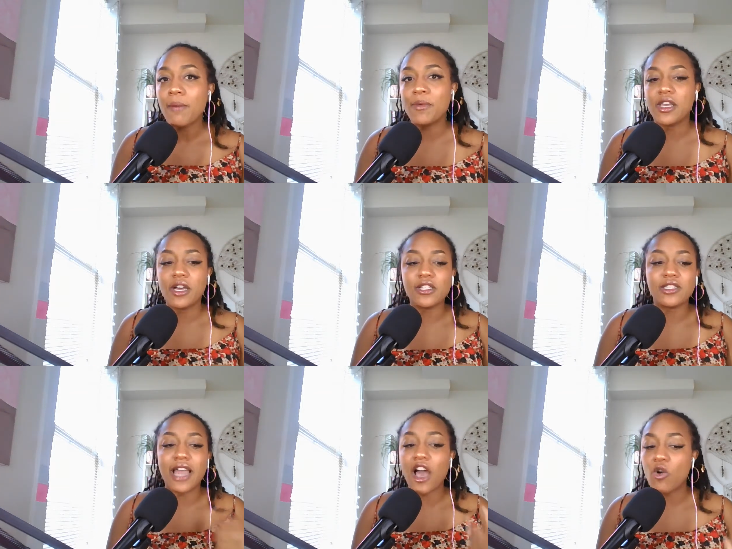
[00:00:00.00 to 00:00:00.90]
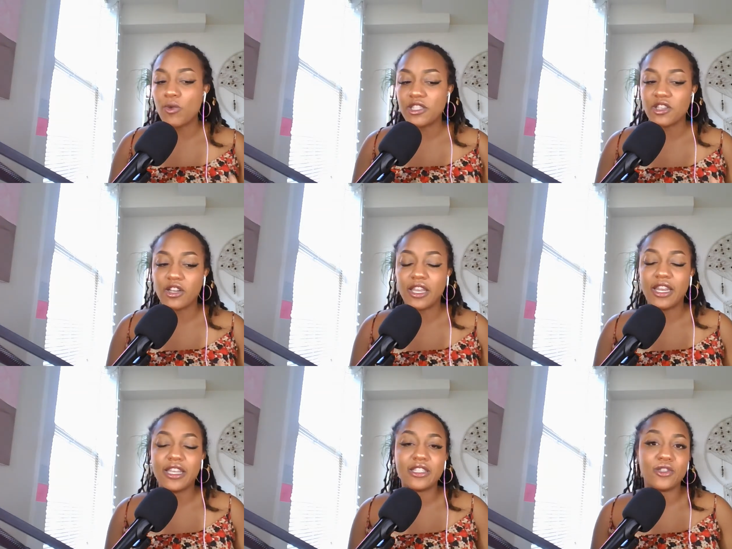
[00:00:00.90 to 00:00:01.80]
because now we start
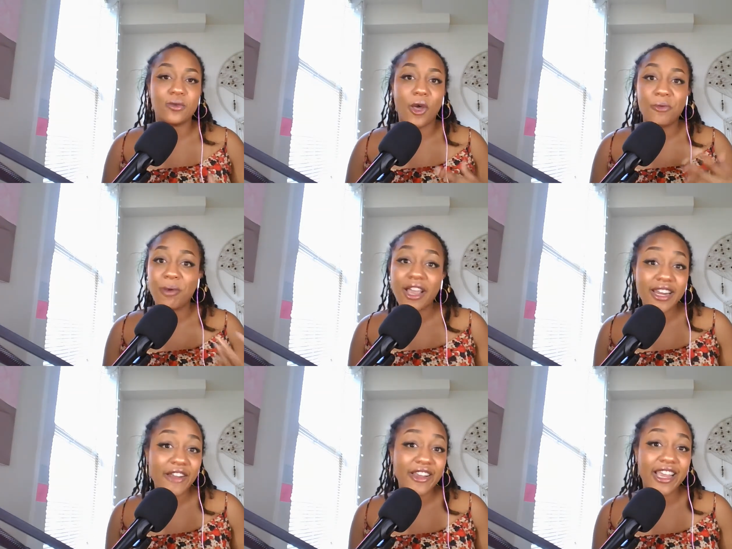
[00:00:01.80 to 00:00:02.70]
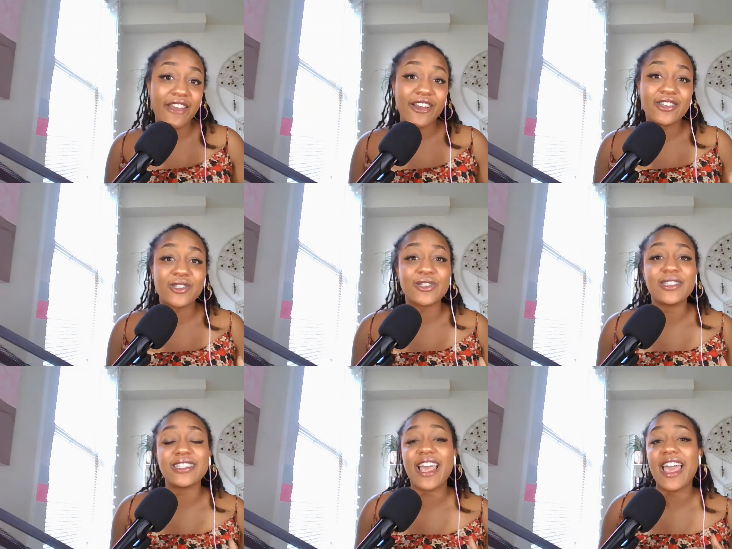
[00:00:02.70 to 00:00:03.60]
getting into non-binary
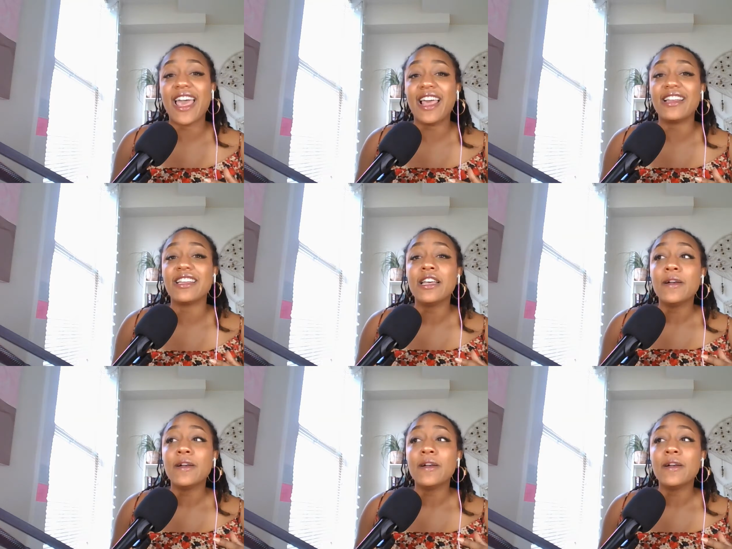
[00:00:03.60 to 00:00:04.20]
characters and